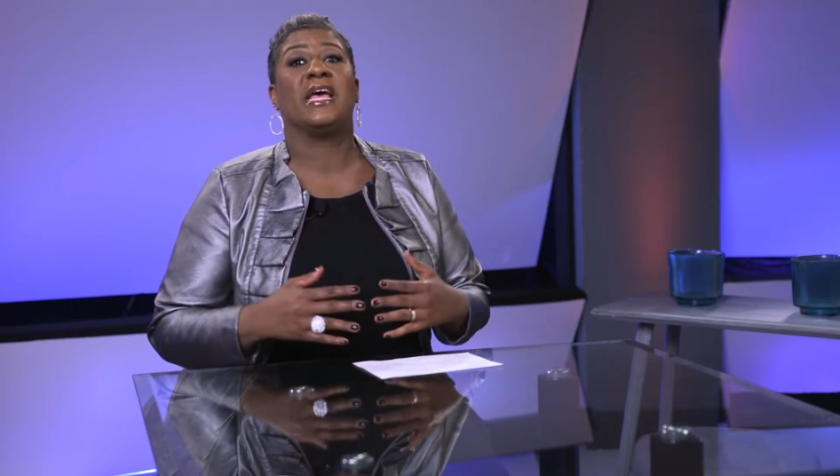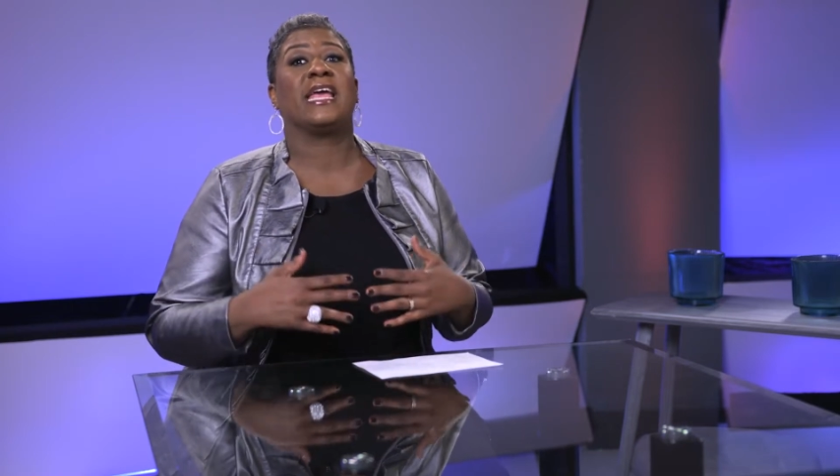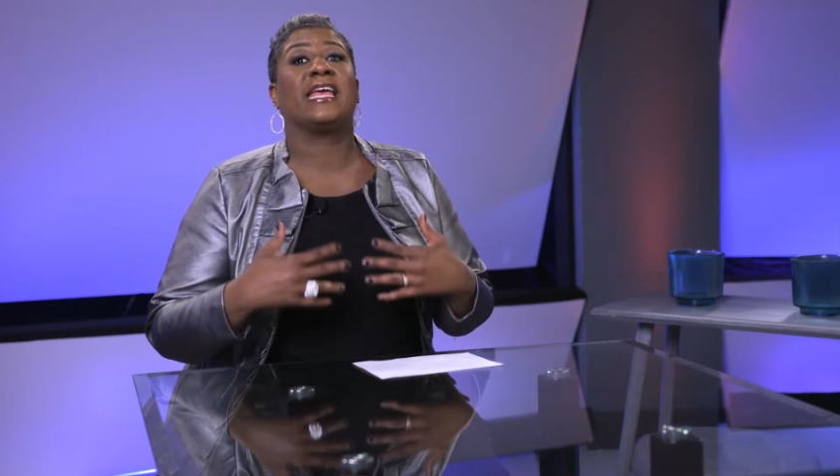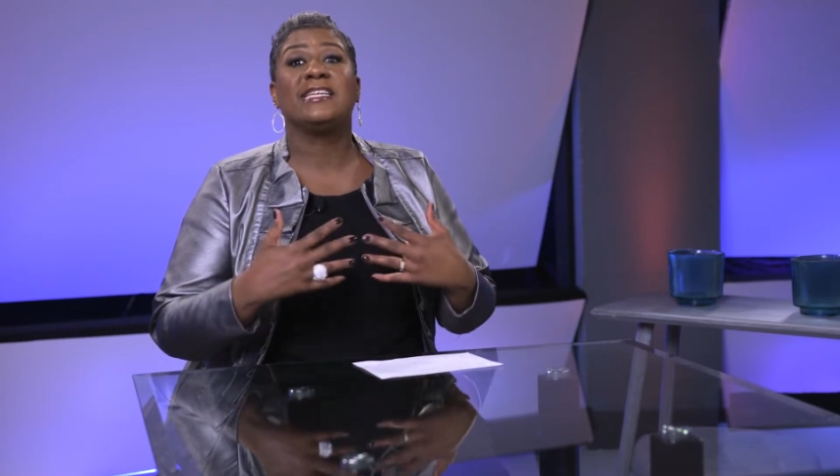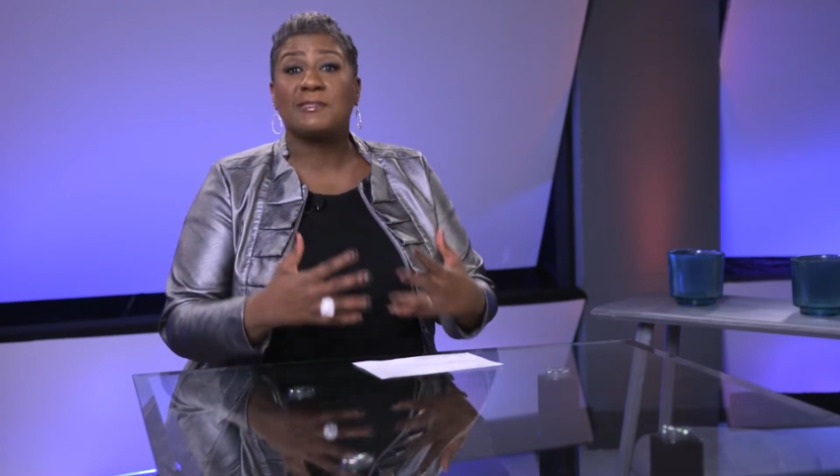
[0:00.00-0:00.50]

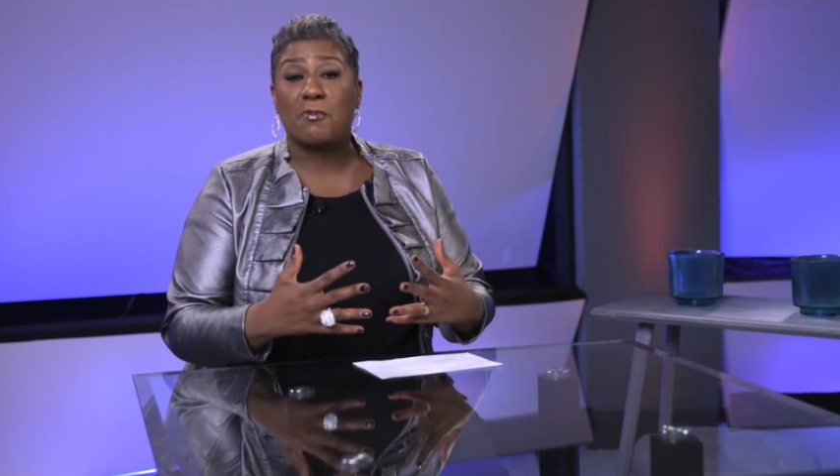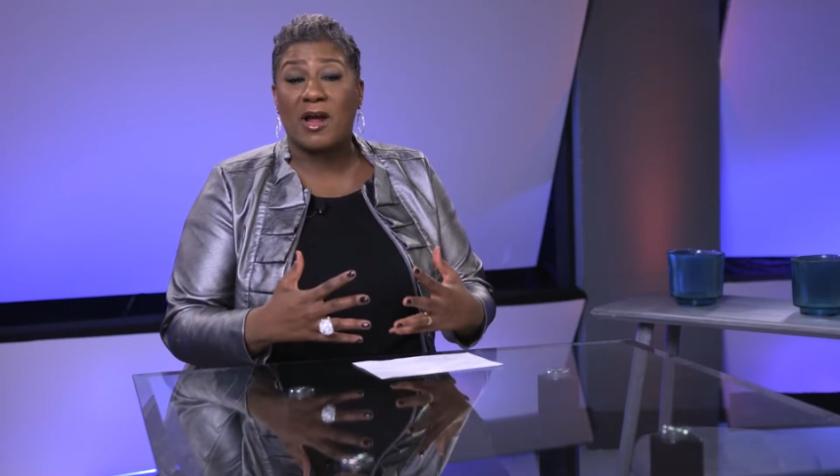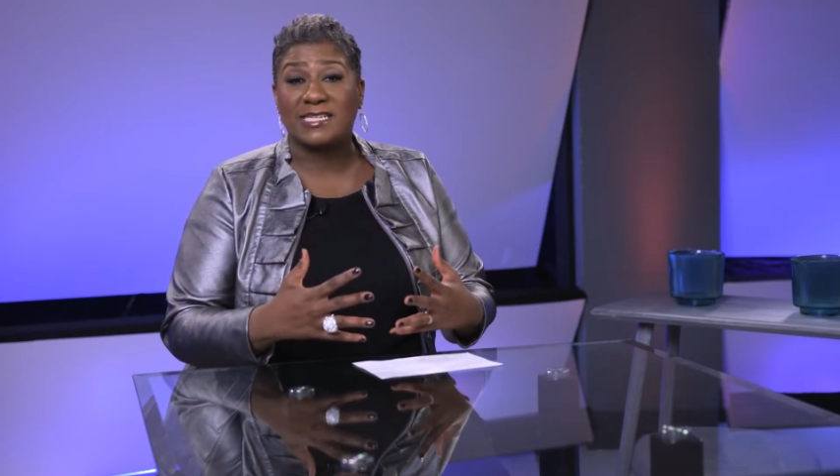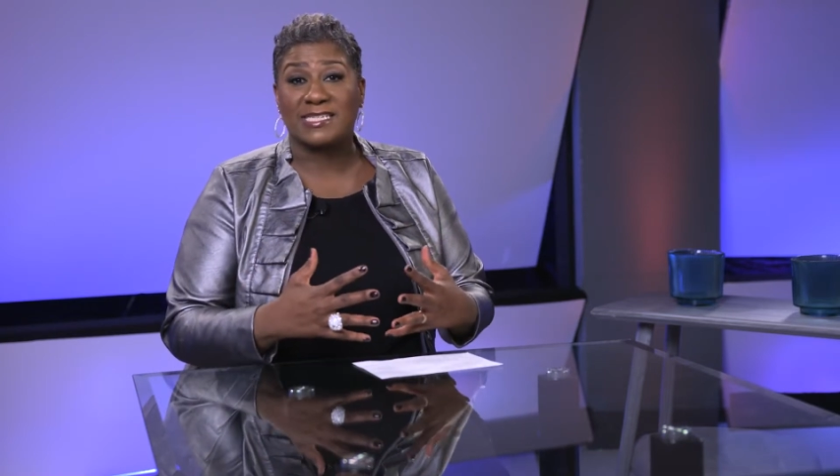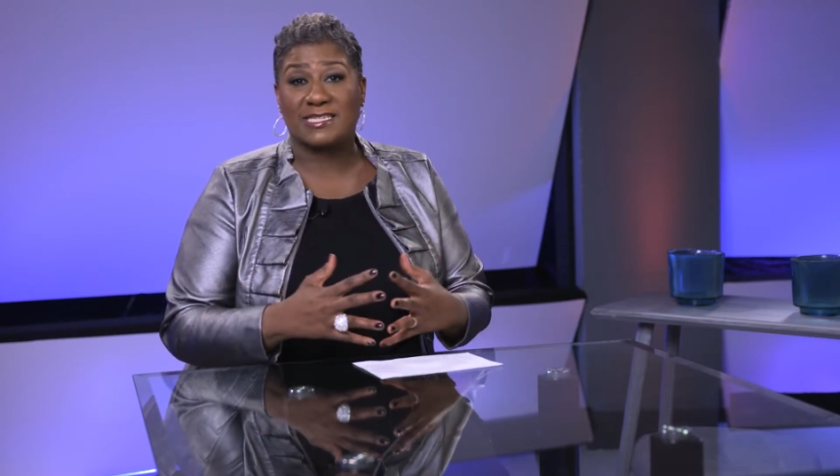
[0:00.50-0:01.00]
his
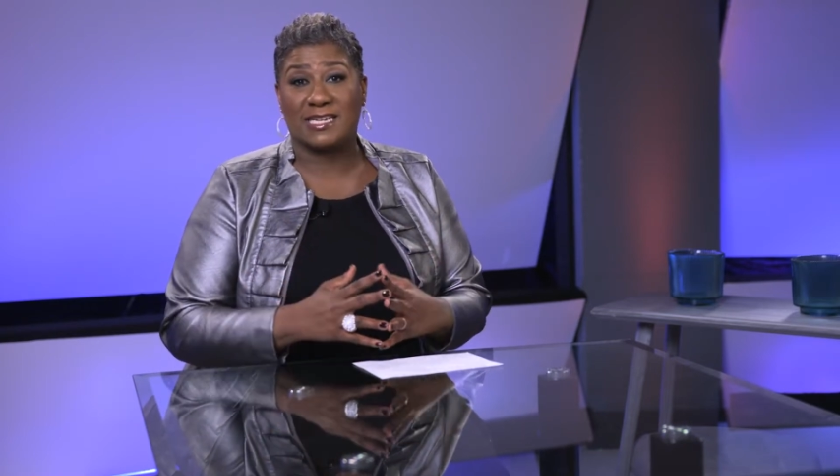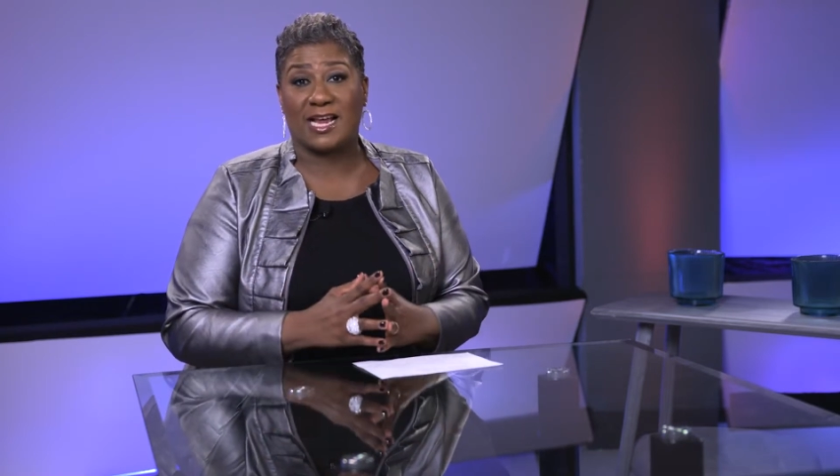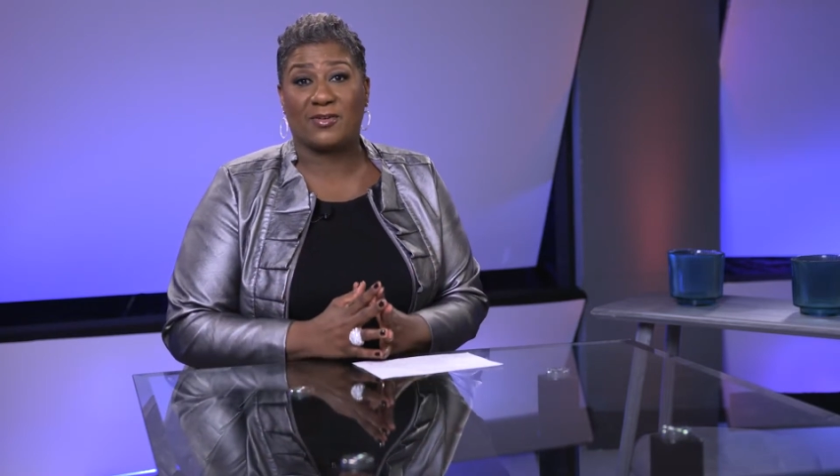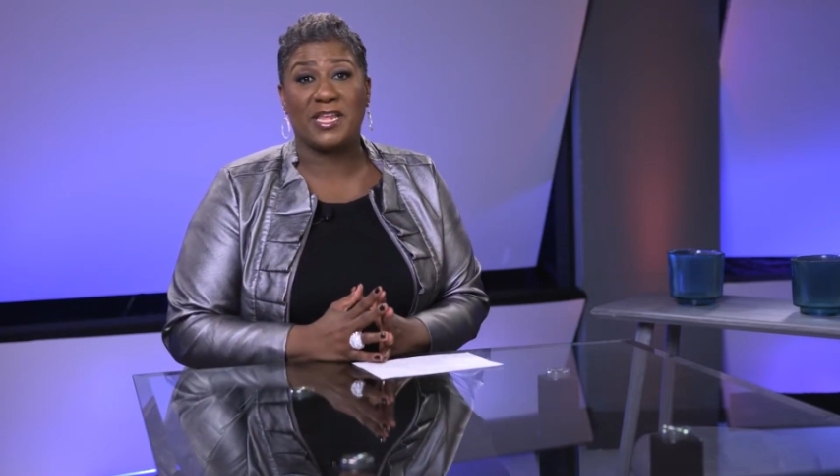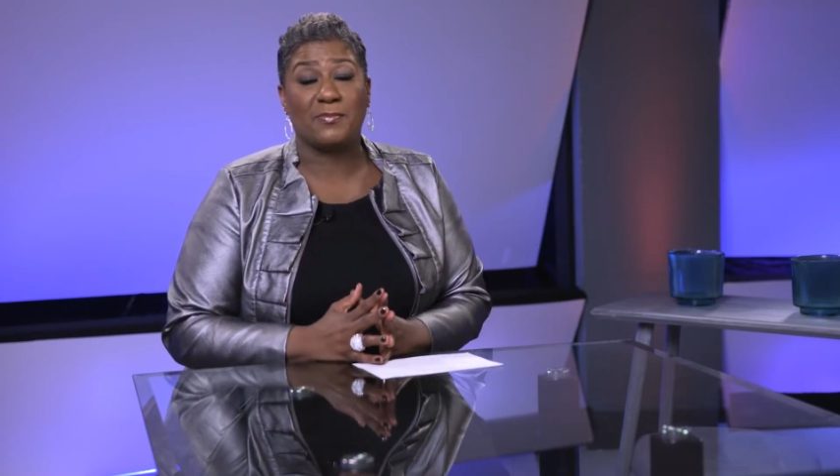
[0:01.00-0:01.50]
process and
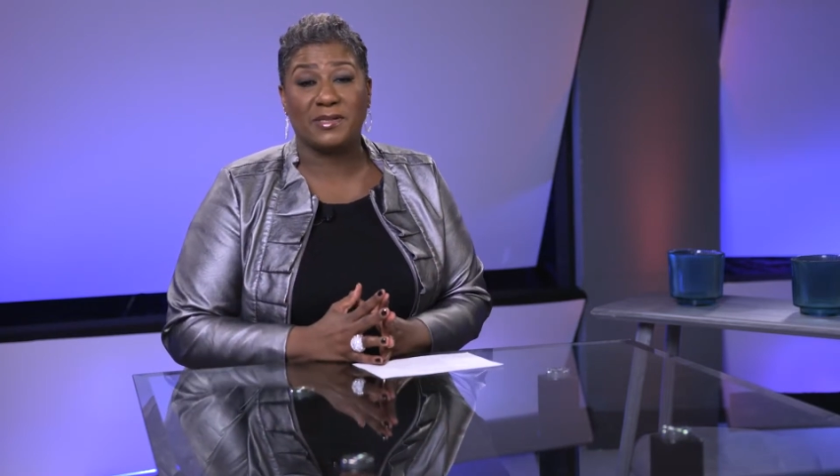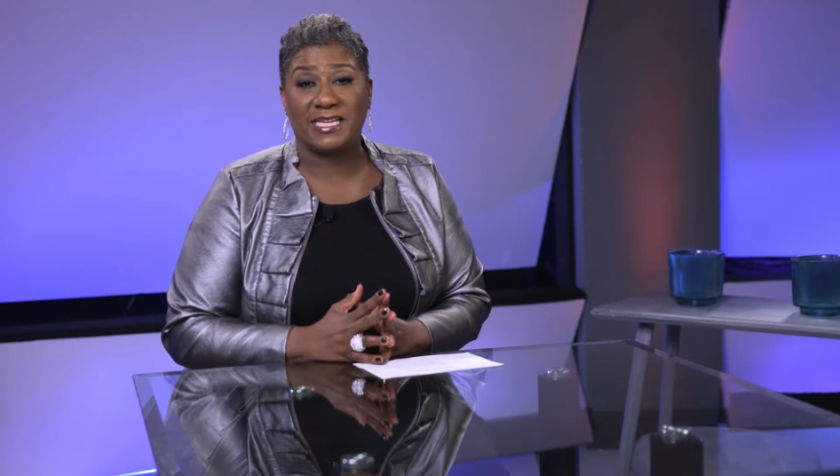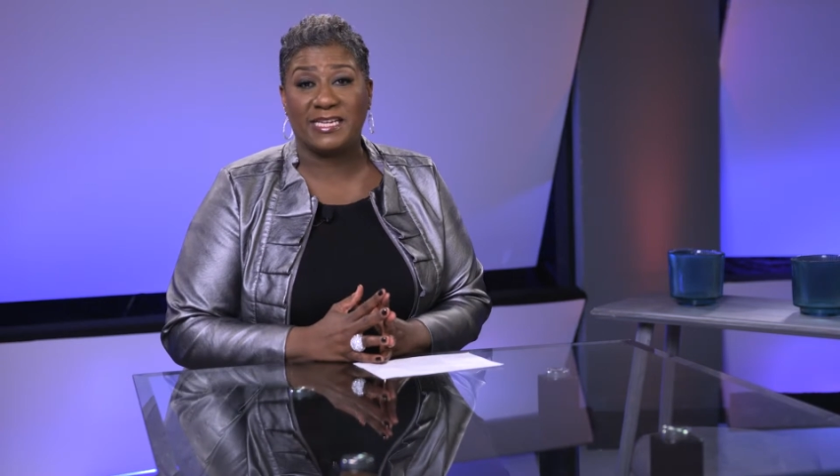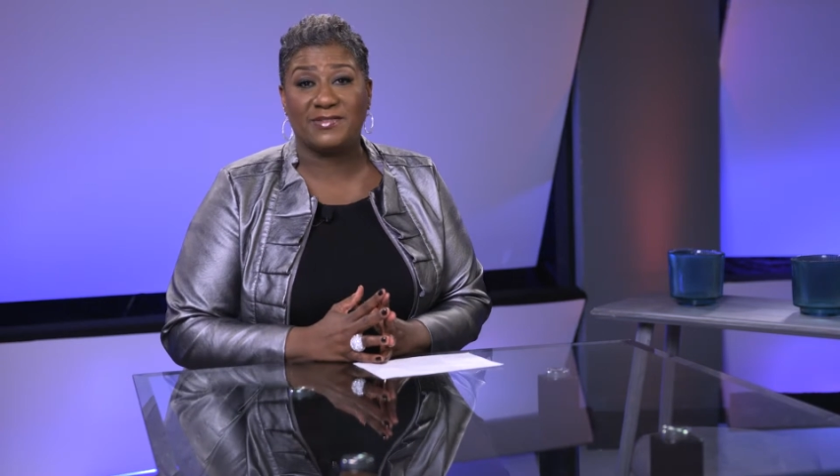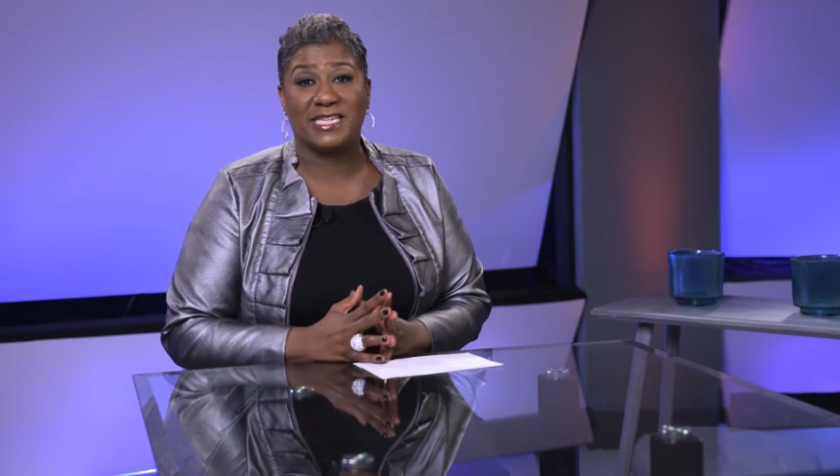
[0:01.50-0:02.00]
how he believes.